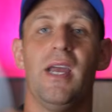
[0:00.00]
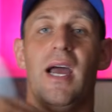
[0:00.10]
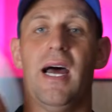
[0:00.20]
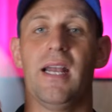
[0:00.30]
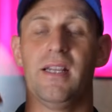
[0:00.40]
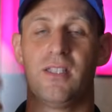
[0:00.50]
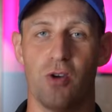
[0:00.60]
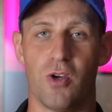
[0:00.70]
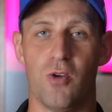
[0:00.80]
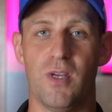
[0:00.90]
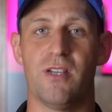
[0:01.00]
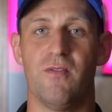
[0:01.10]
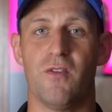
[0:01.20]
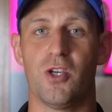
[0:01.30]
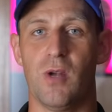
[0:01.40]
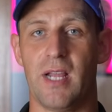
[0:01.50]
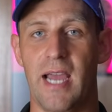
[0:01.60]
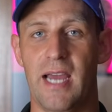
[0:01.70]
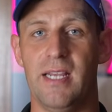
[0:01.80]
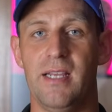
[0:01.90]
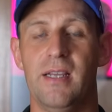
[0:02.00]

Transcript: and it's going to go into the virtual caddy.